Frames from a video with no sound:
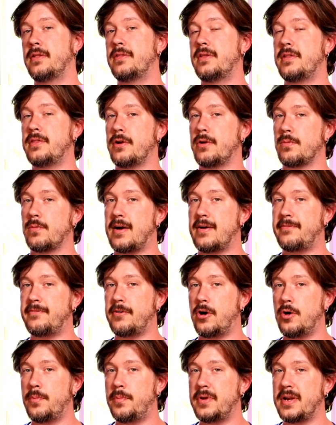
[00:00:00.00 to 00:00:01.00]
than their rough
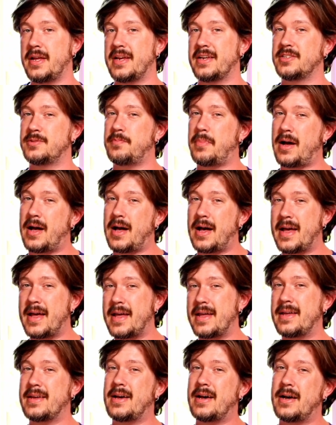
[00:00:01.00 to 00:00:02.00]
openings
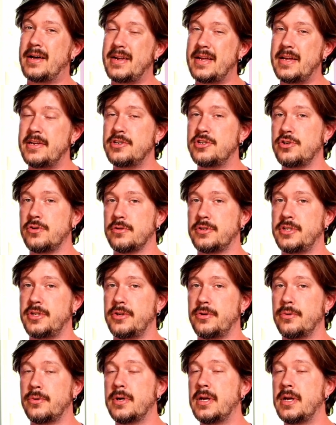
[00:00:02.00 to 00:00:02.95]
by an inch or two,